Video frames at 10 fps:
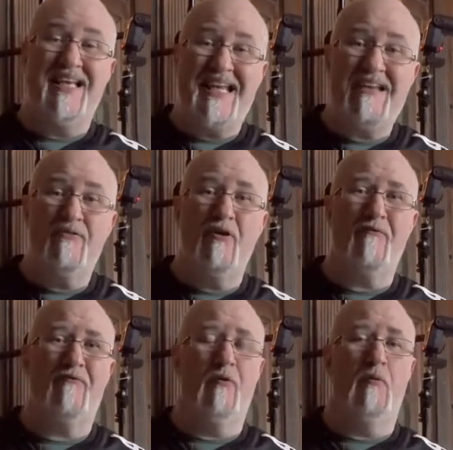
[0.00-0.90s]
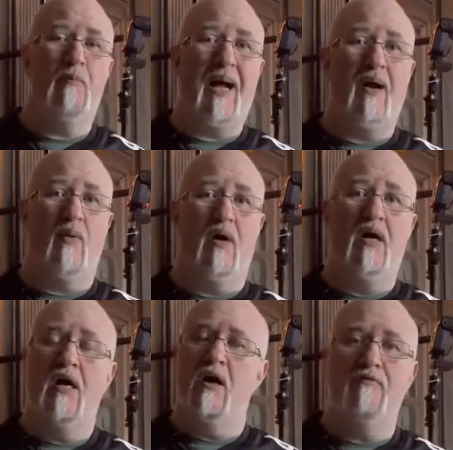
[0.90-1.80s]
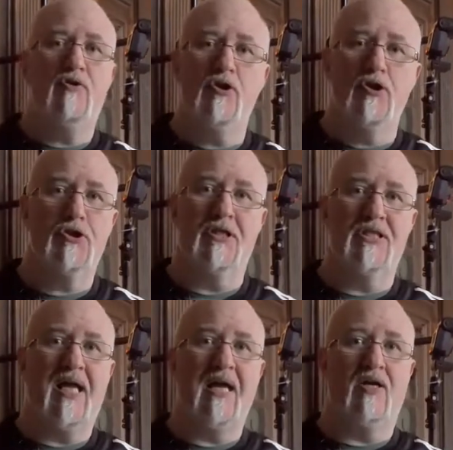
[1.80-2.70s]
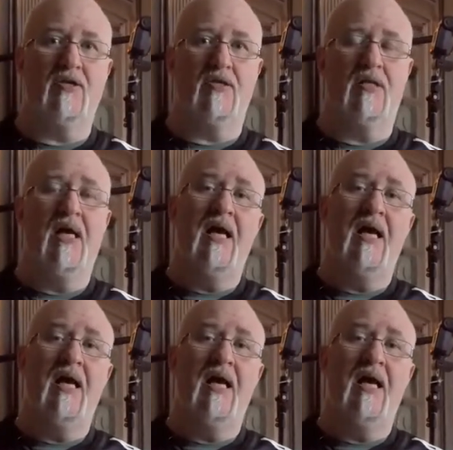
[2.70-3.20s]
even at full power of just a second,